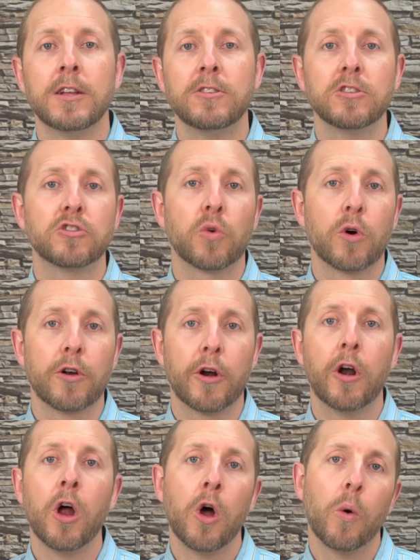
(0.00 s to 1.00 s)

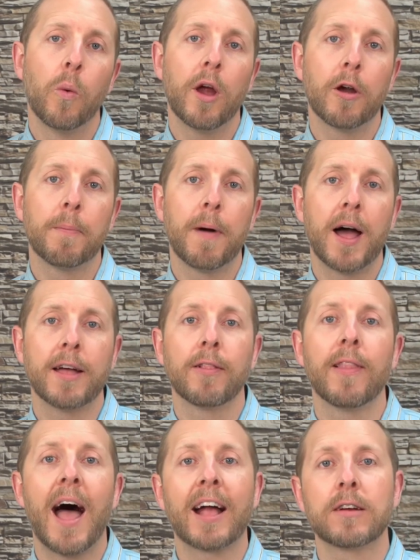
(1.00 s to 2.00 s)
disorder whereby
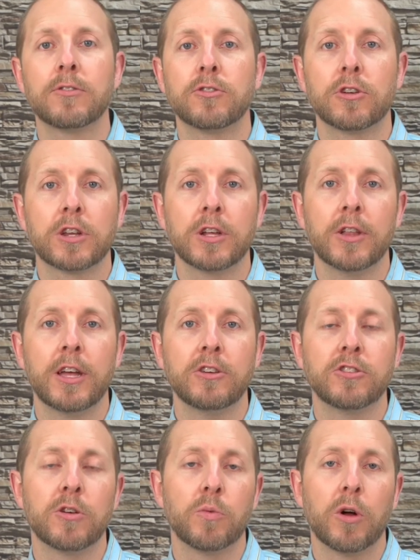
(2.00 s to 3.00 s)
lack of
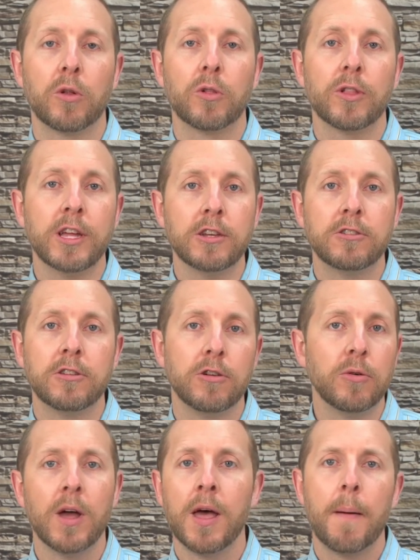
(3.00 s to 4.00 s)
circulation will lead to